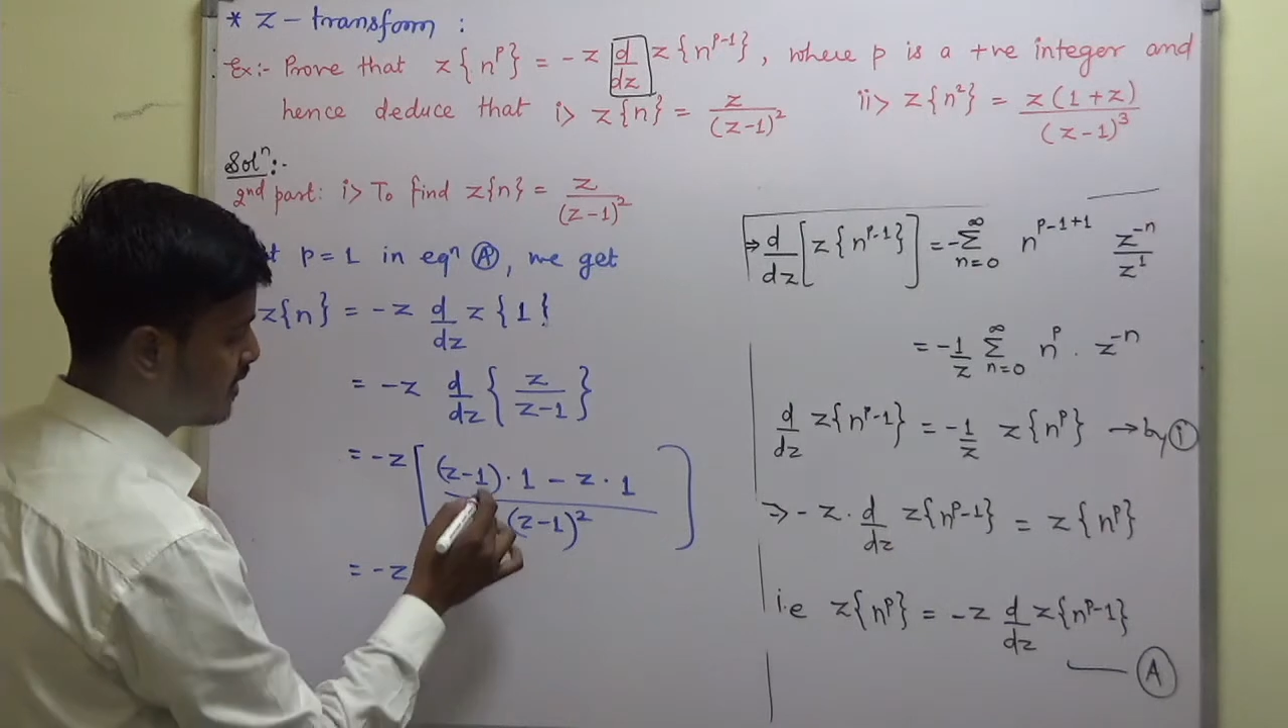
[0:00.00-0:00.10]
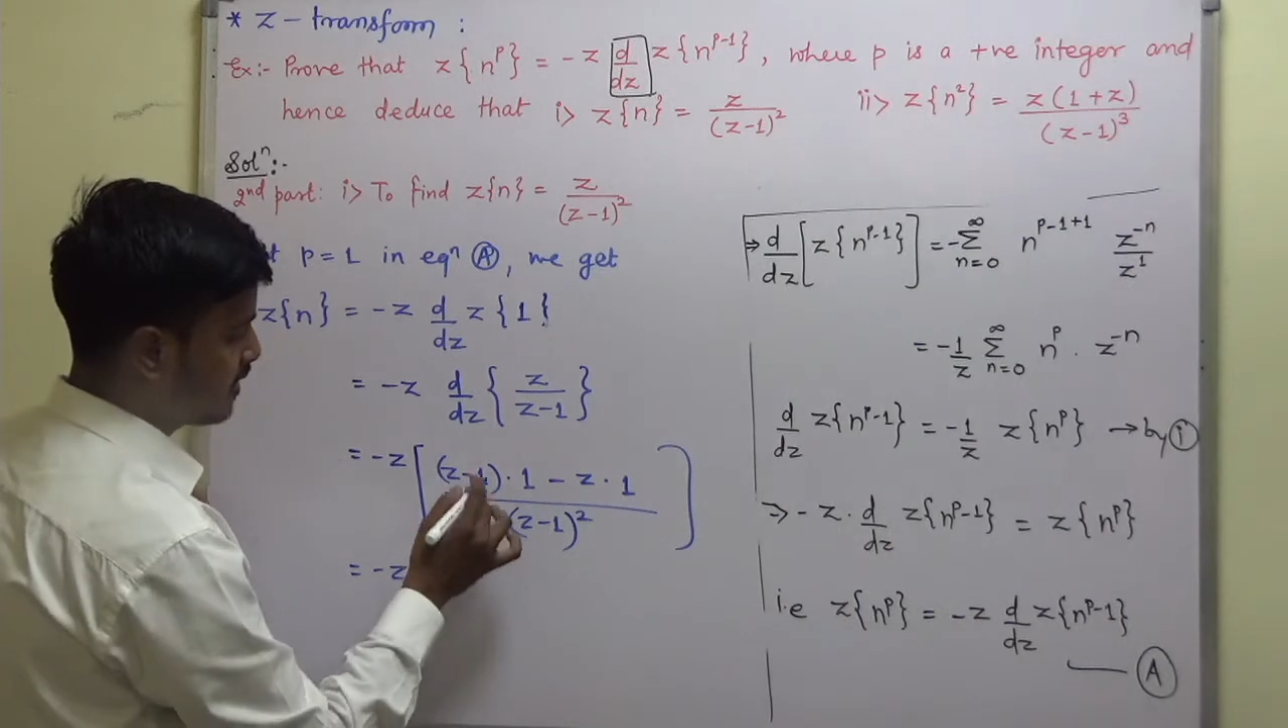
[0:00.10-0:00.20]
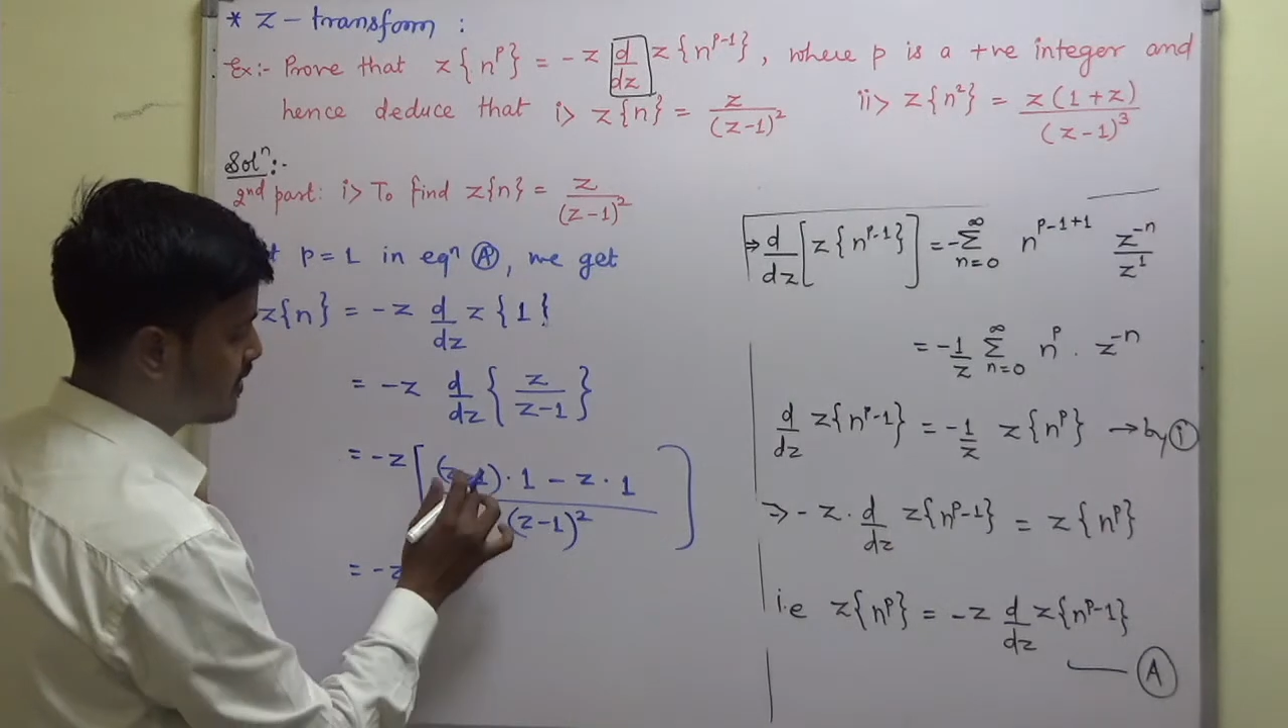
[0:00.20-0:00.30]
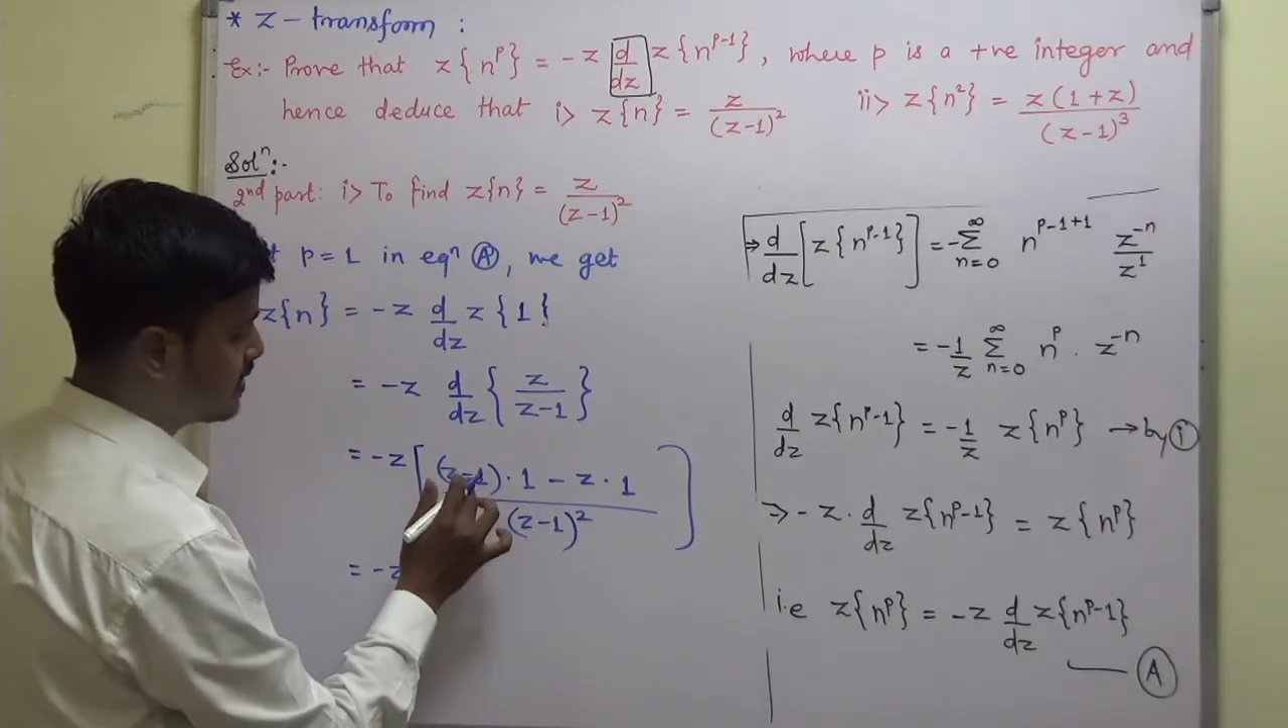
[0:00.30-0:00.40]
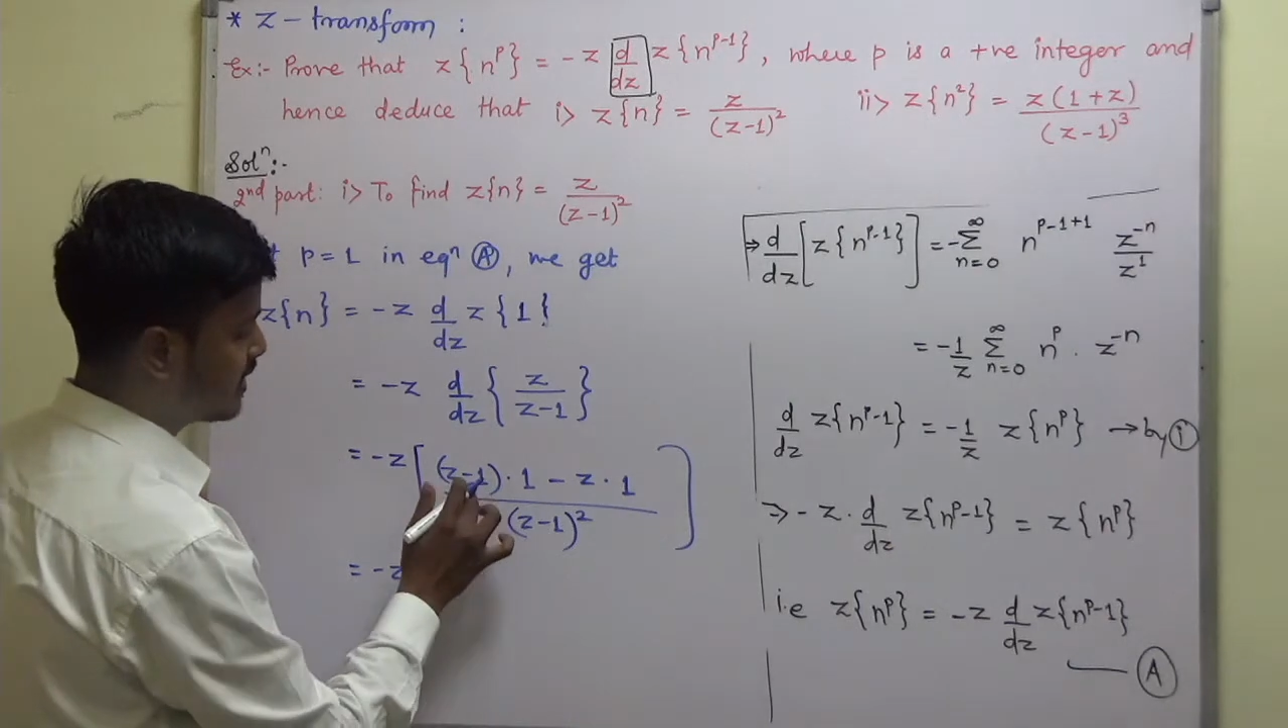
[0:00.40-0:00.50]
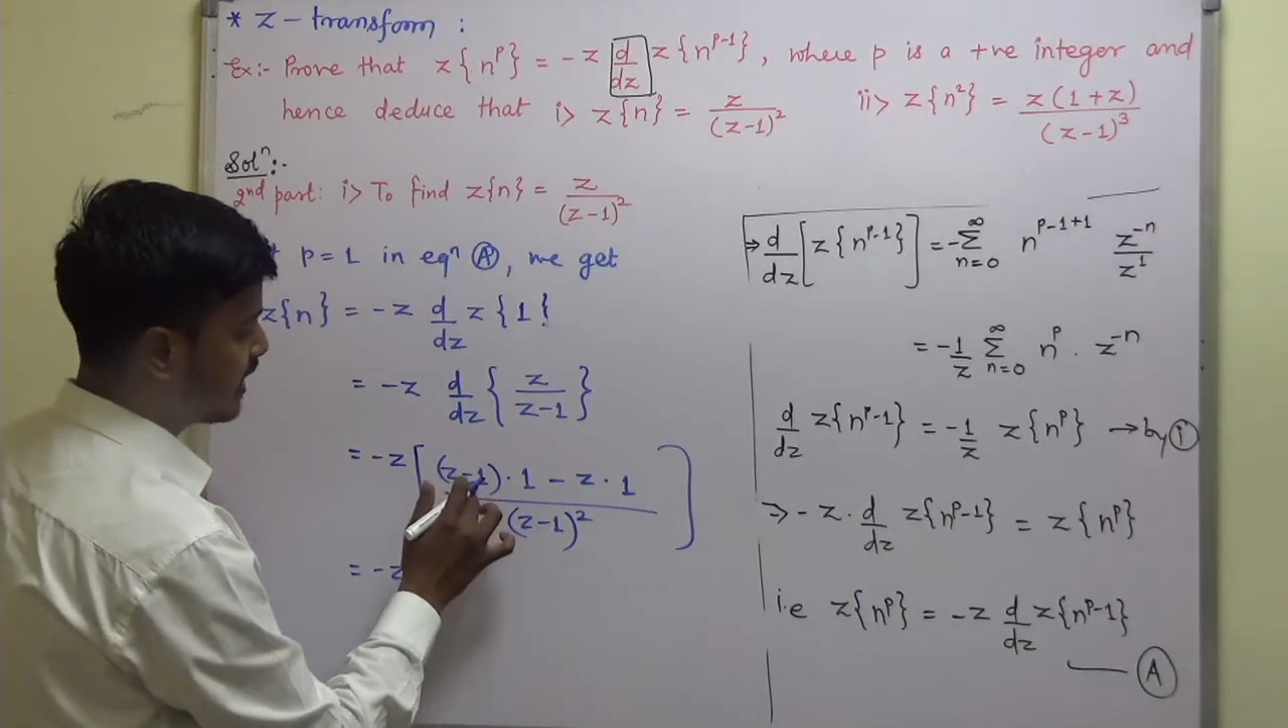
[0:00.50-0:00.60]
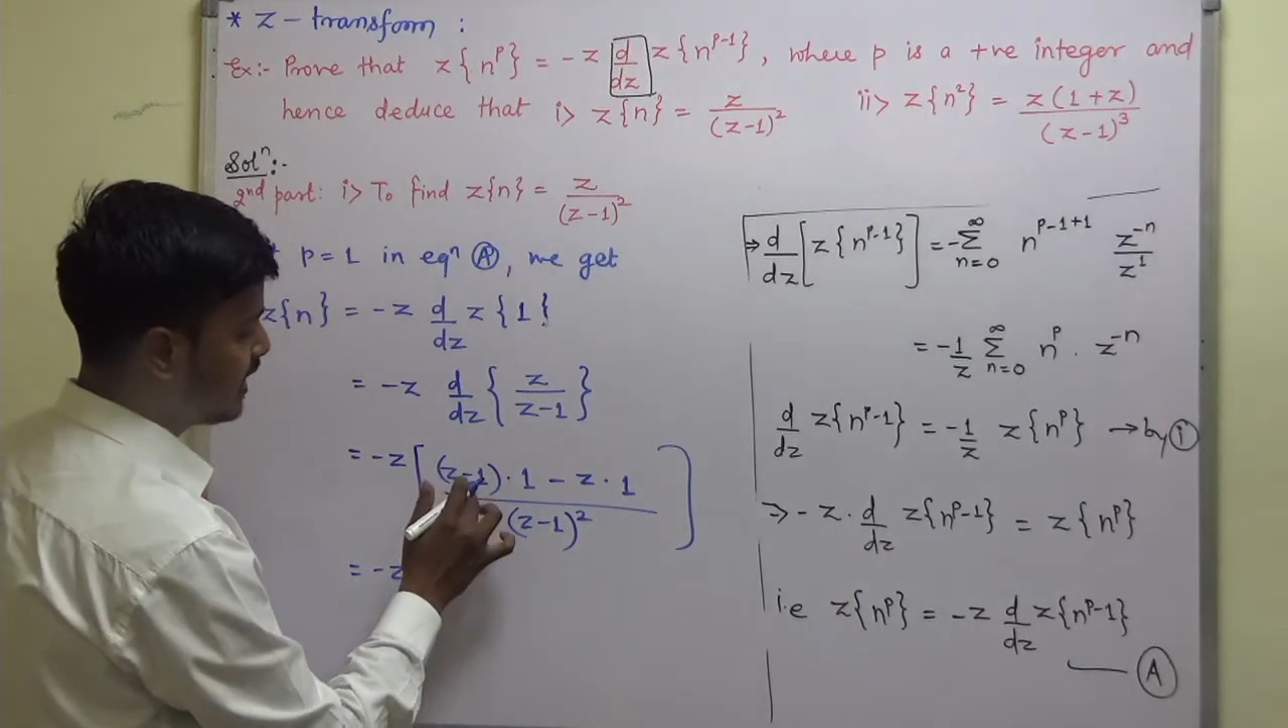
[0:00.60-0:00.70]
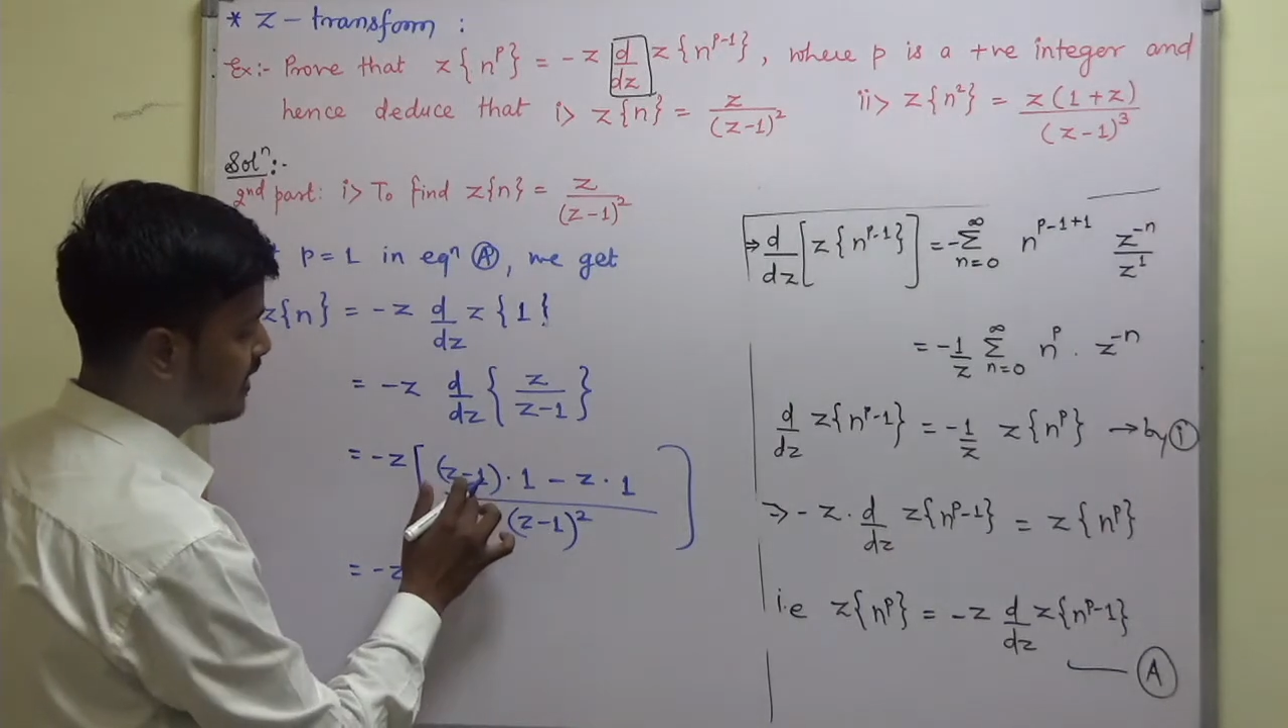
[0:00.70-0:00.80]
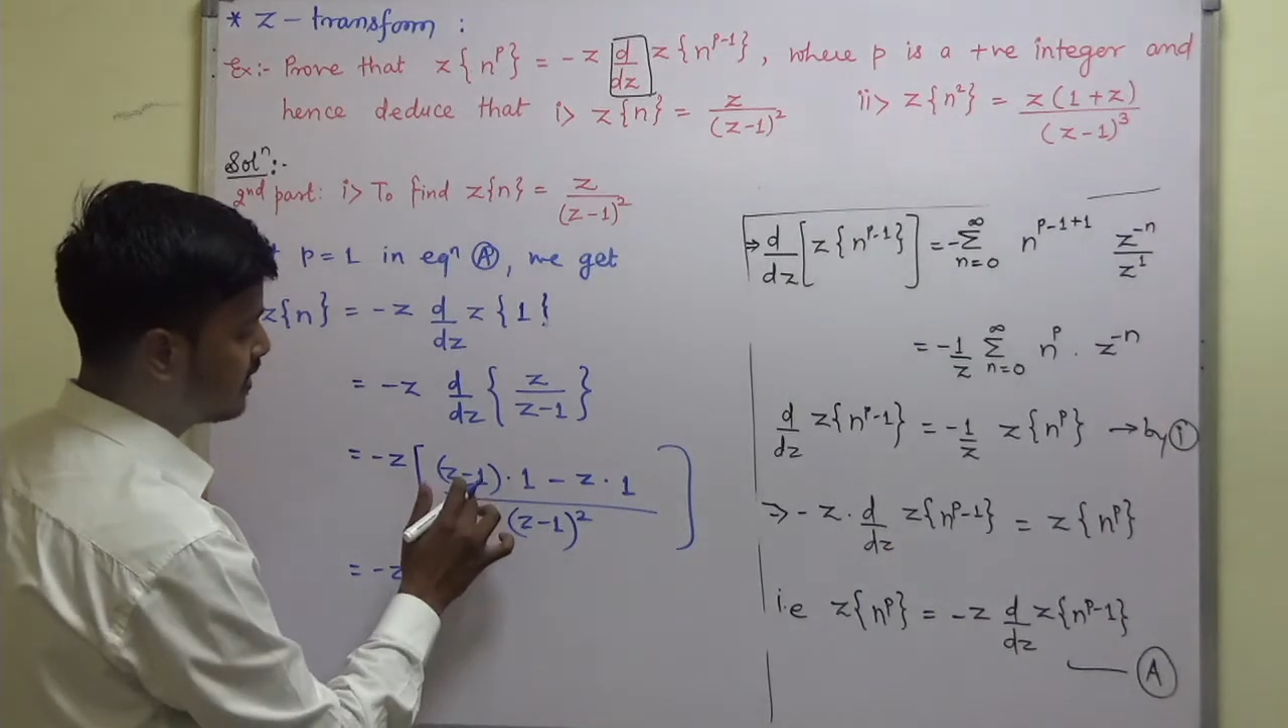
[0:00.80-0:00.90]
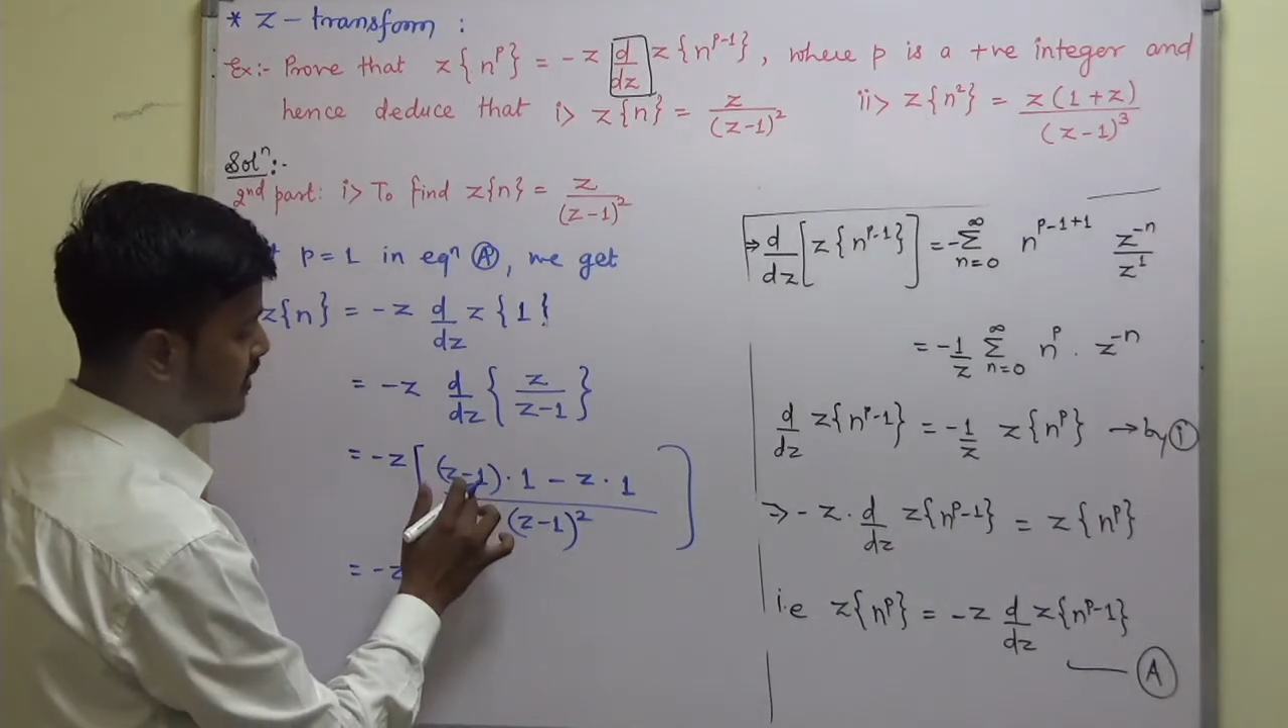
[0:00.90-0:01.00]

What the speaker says: z